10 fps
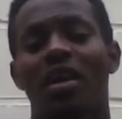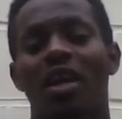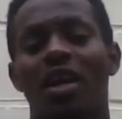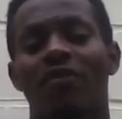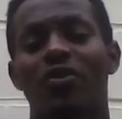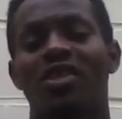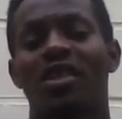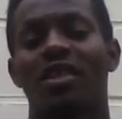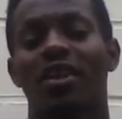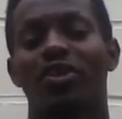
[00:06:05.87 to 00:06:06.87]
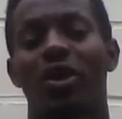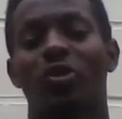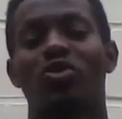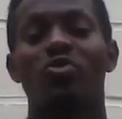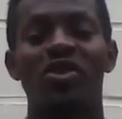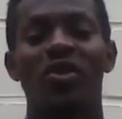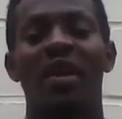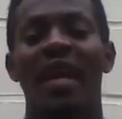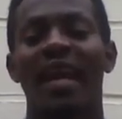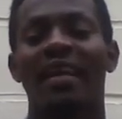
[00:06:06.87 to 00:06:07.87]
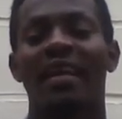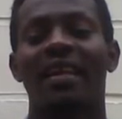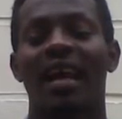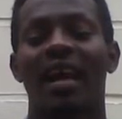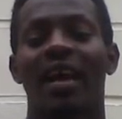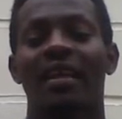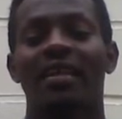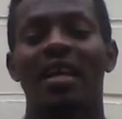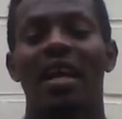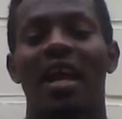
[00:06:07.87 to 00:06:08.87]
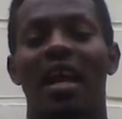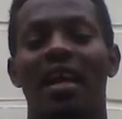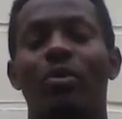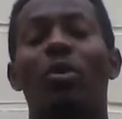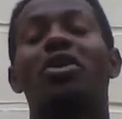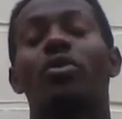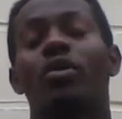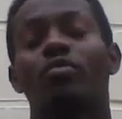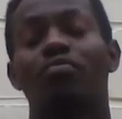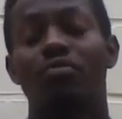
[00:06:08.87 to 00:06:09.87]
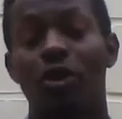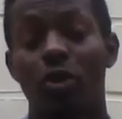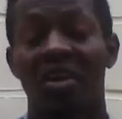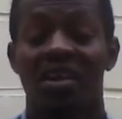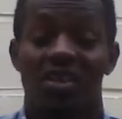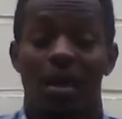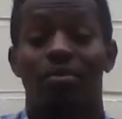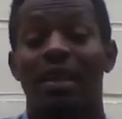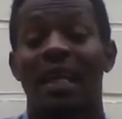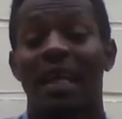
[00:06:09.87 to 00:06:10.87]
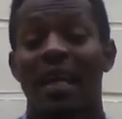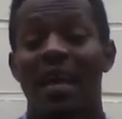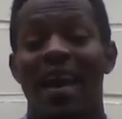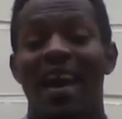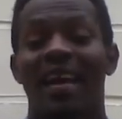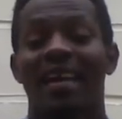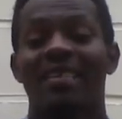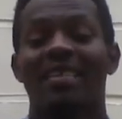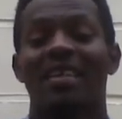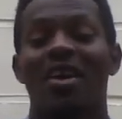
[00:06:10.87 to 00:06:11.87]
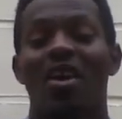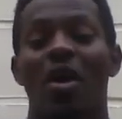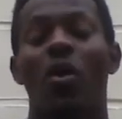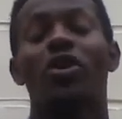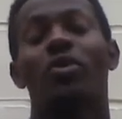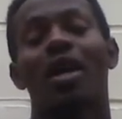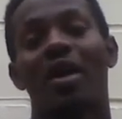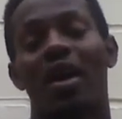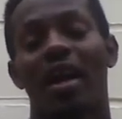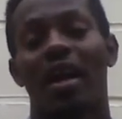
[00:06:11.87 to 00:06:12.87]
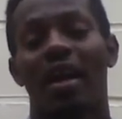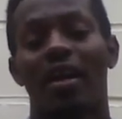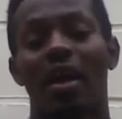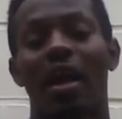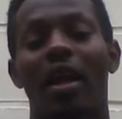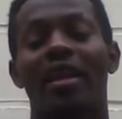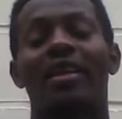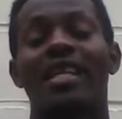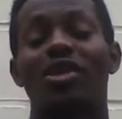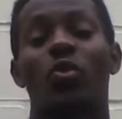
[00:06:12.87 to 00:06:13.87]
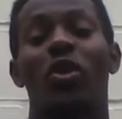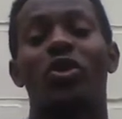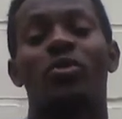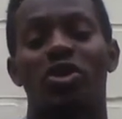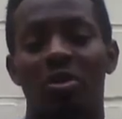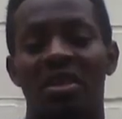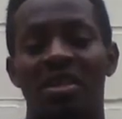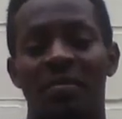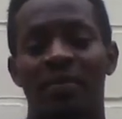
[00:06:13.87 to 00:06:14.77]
He first tells you how to squeeze your hand, and the way he will be doing his sampling, and when you and he tells you when you will do it.